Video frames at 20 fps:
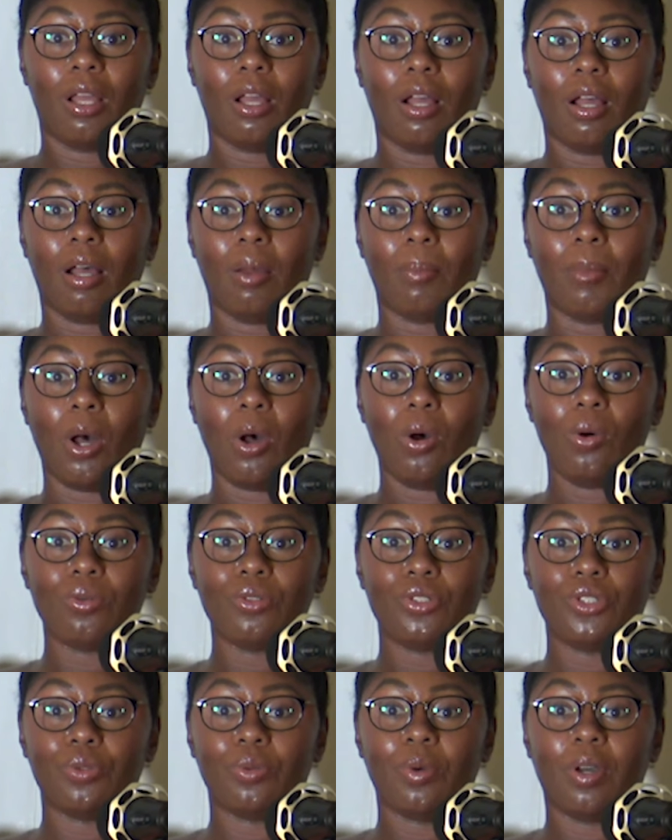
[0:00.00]

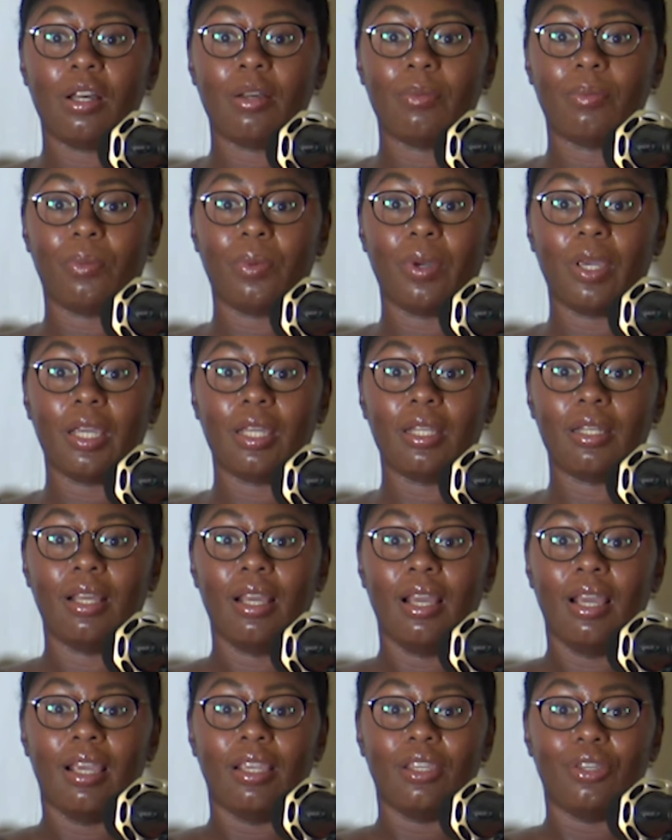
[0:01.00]
hold you up when
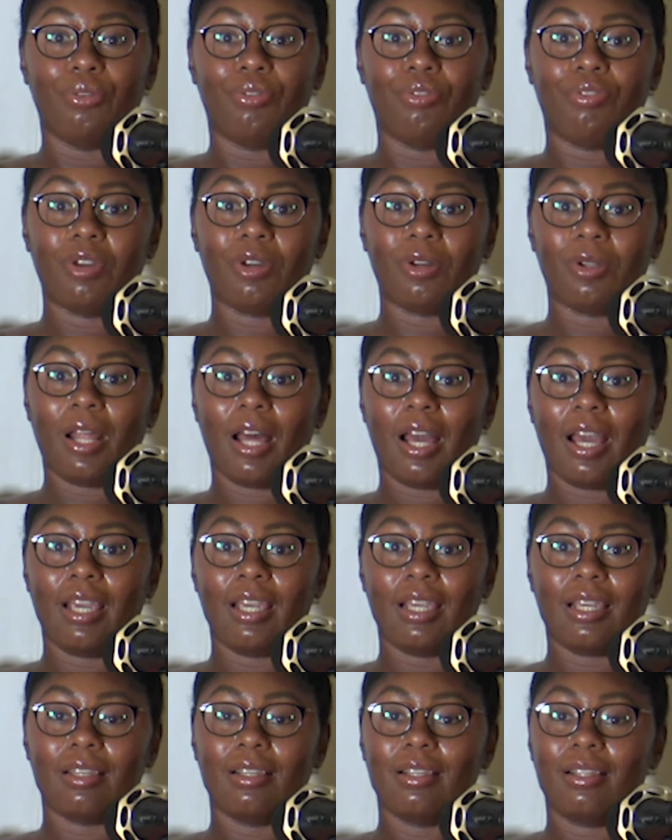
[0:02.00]
you feel
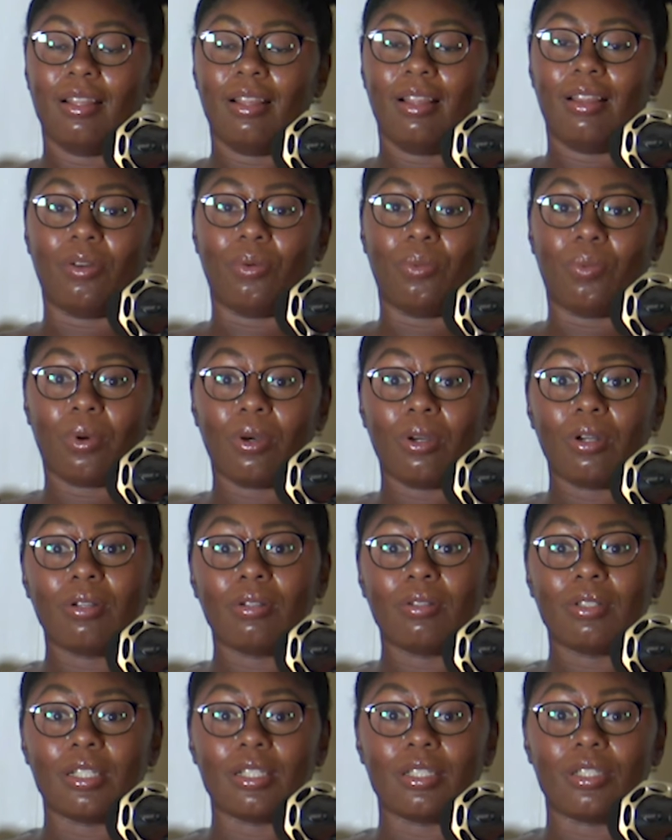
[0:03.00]
like the
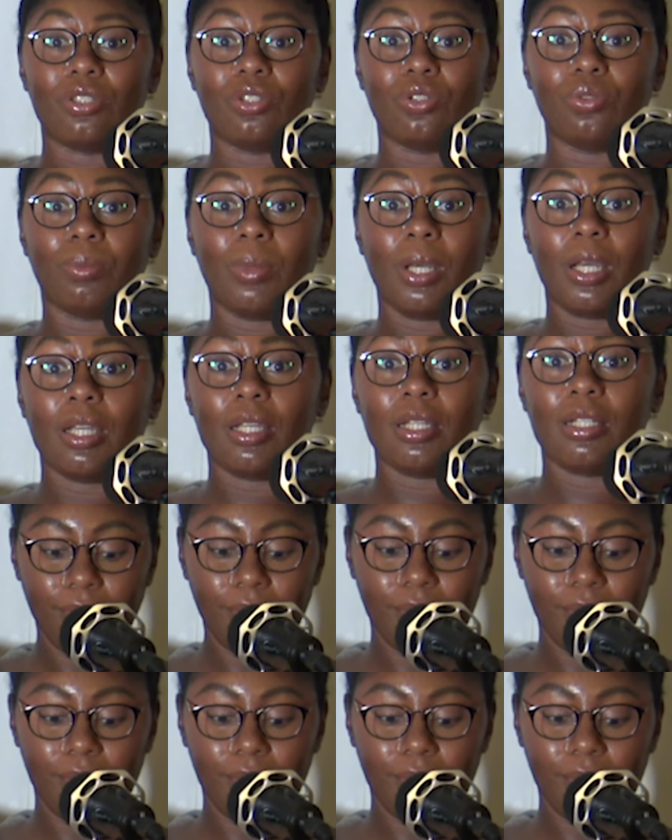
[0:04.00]
world is too much.